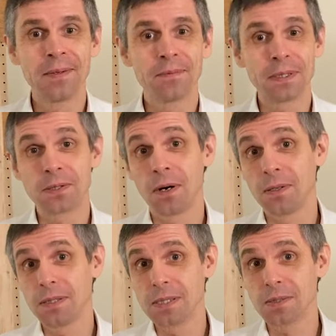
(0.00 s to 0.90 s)
We call
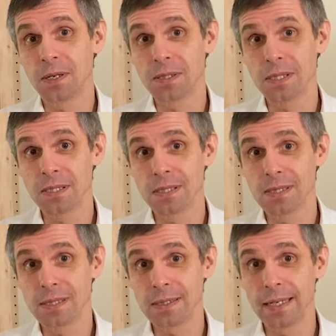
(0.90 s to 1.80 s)
these
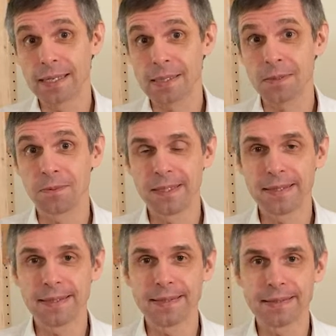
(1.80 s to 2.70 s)
constants Ex, Y,
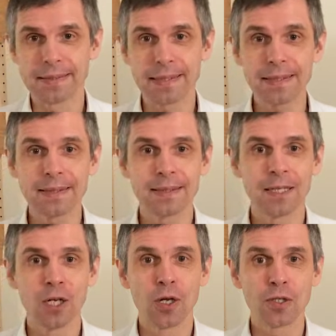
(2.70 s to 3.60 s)
and Z,
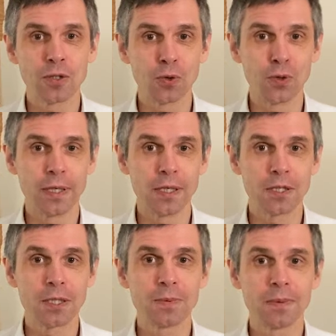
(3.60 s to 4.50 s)
so the
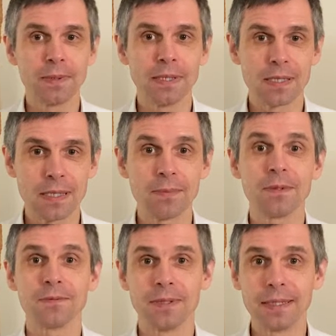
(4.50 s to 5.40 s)
energy will be the sum
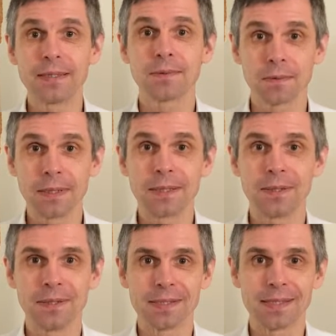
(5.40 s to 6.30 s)
of these three
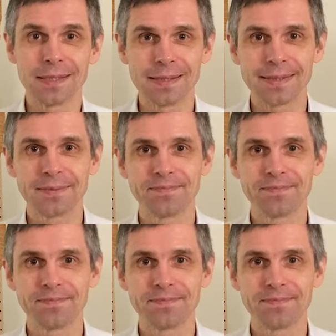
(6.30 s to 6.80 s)
constants.